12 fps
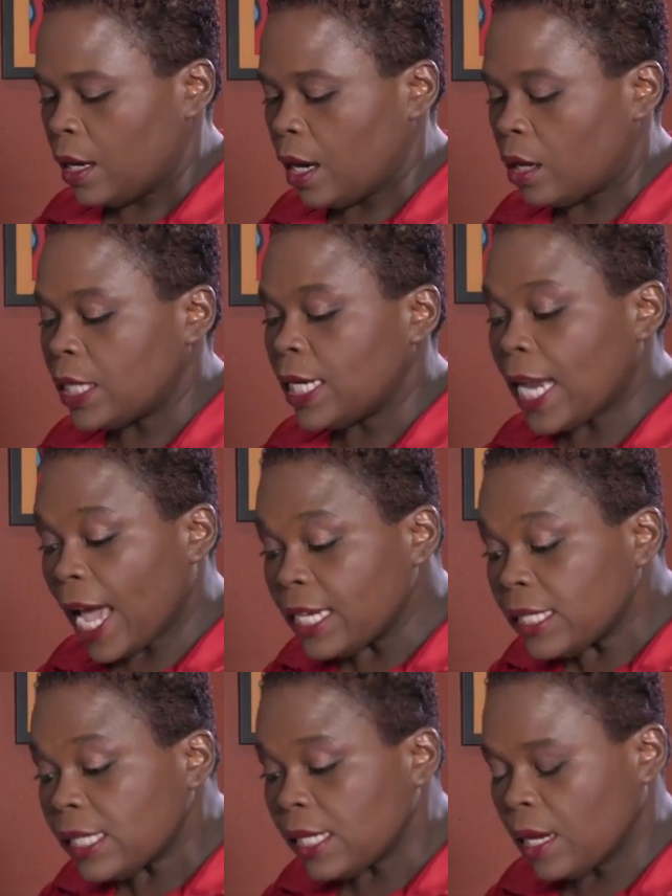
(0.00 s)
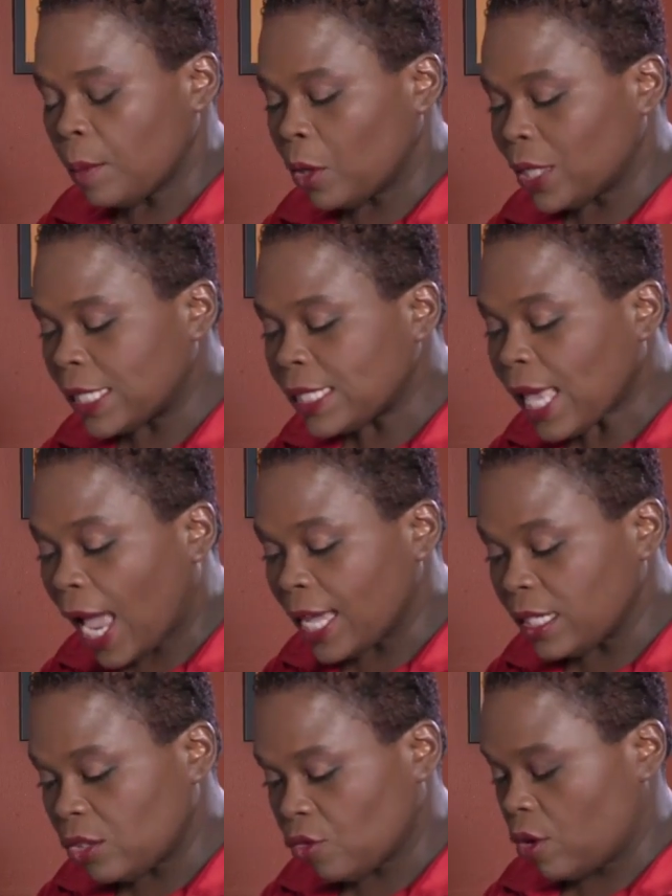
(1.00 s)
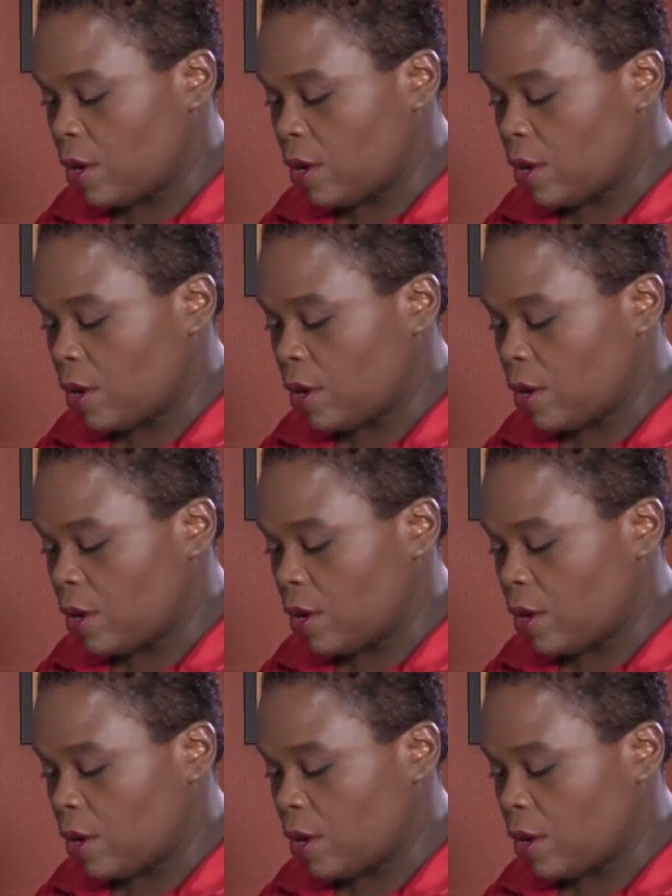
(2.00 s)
Now the nice thing about this ice